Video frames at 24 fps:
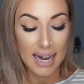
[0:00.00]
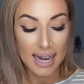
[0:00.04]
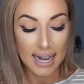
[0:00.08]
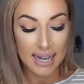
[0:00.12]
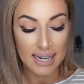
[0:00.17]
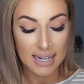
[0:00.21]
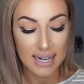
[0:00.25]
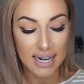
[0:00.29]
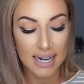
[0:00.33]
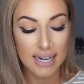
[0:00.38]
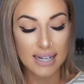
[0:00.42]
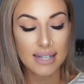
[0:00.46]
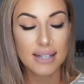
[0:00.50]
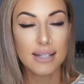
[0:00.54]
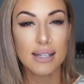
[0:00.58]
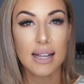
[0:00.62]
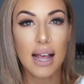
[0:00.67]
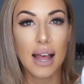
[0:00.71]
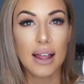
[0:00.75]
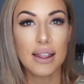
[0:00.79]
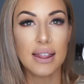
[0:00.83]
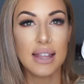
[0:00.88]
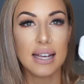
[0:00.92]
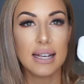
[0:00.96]
It is
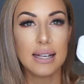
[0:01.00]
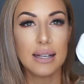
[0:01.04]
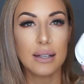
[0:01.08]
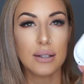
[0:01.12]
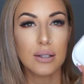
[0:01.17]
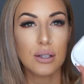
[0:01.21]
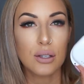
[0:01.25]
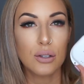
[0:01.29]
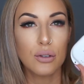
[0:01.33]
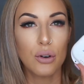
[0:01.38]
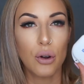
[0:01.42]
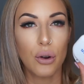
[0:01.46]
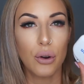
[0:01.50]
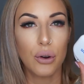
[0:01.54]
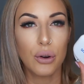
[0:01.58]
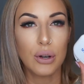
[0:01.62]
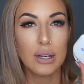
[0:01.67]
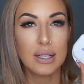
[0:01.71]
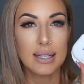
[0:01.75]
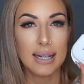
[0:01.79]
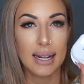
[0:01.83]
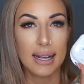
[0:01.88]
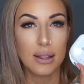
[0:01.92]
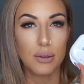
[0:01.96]
the Snow
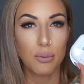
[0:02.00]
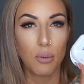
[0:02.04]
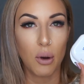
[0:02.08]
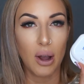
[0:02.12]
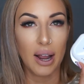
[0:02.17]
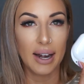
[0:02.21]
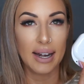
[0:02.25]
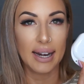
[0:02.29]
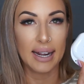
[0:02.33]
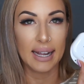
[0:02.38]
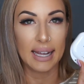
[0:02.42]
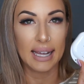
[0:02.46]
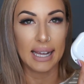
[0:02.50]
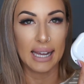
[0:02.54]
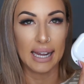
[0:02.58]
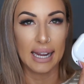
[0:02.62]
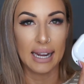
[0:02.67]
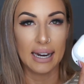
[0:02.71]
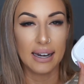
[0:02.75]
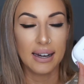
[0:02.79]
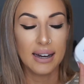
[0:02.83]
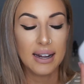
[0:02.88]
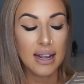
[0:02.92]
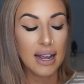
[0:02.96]
Teeth Whitening
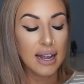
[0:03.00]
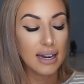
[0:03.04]
Kit.